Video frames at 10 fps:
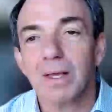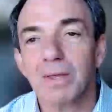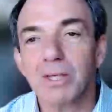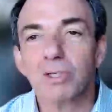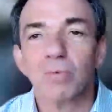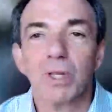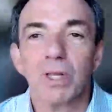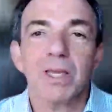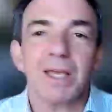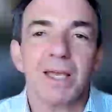These are
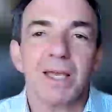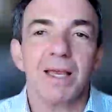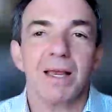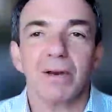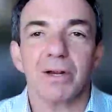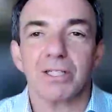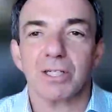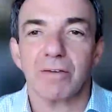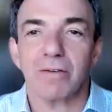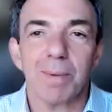really key areas
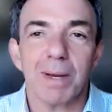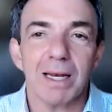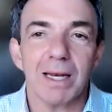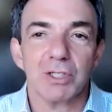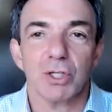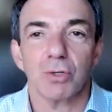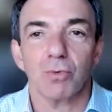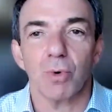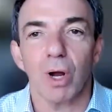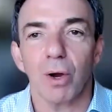because everybody needs to
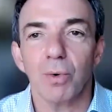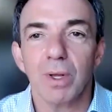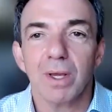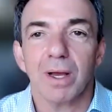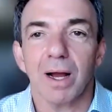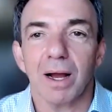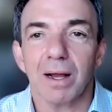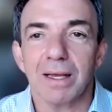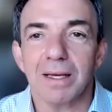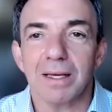grow
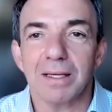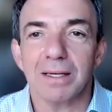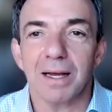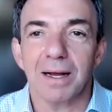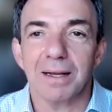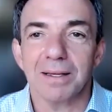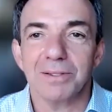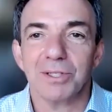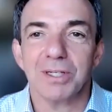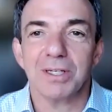
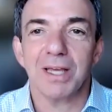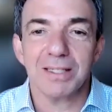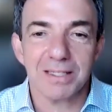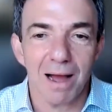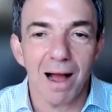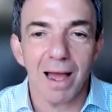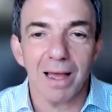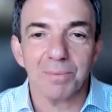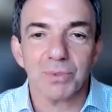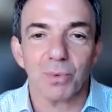in today's
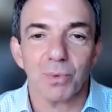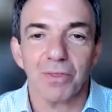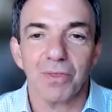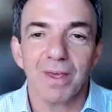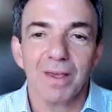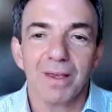times with,